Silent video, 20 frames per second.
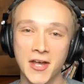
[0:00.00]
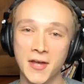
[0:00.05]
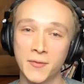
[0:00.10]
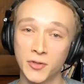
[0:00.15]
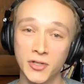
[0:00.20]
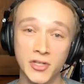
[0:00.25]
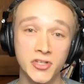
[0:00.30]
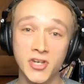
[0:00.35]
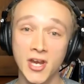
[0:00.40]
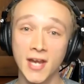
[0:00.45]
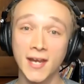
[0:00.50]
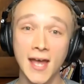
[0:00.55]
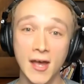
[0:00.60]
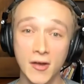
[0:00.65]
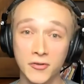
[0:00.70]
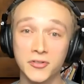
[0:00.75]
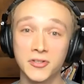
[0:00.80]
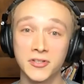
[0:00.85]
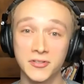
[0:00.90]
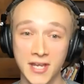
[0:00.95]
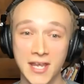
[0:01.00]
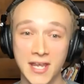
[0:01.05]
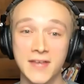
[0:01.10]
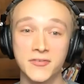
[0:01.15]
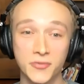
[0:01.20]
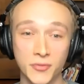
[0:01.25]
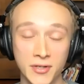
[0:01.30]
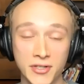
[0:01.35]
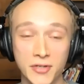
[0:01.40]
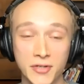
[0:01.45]
Um, really check out
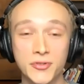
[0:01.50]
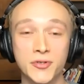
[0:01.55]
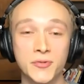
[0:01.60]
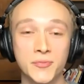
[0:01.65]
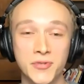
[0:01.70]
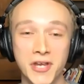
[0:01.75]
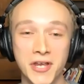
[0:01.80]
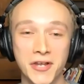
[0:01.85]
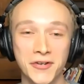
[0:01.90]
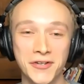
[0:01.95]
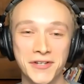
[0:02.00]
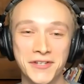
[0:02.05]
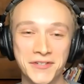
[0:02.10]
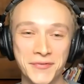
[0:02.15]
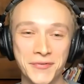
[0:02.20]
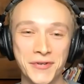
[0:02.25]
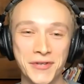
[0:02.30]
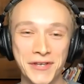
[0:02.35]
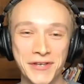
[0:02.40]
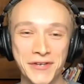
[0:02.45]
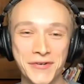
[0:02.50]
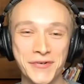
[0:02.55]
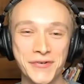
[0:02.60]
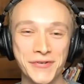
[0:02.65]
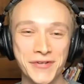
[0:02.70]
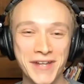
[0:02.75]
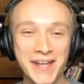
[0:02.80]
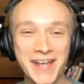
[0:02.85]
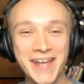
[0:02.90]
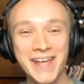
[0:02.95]
Dave's YouTube channel. It's really
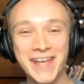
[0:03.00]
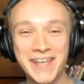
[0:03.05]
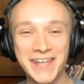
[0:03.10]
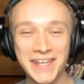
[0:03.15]
cool.